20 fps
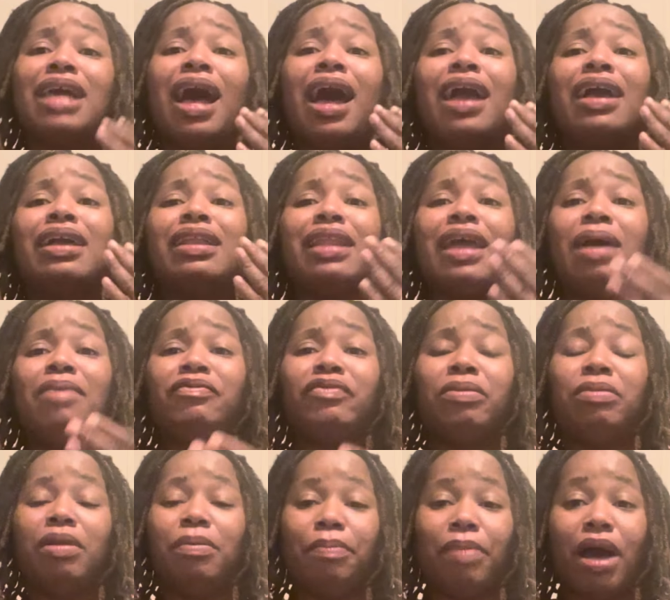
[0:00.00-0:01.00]
I climbed
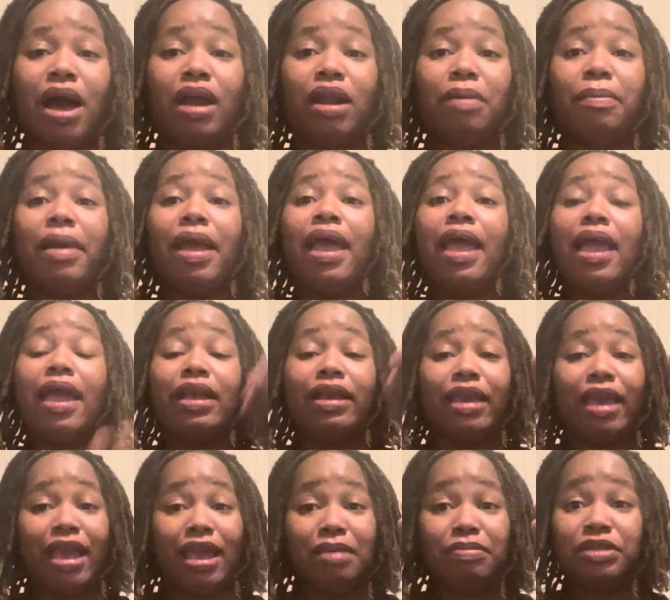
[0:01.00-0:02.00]
from the bottom and
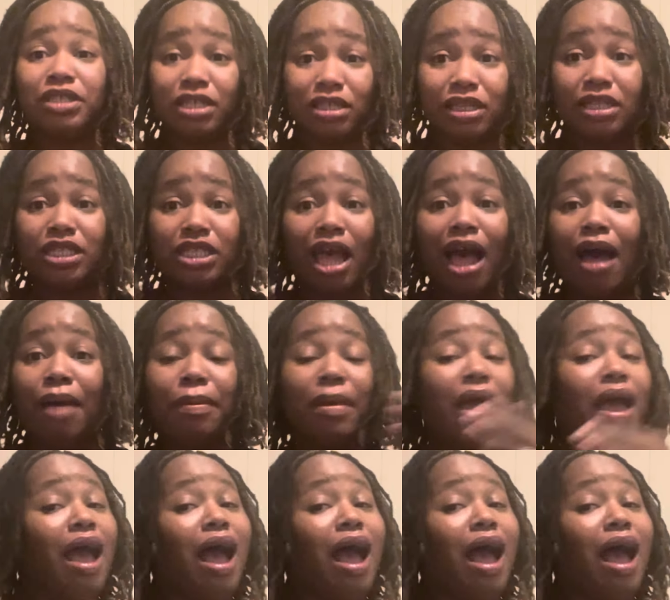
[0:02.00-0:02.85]
came to the top.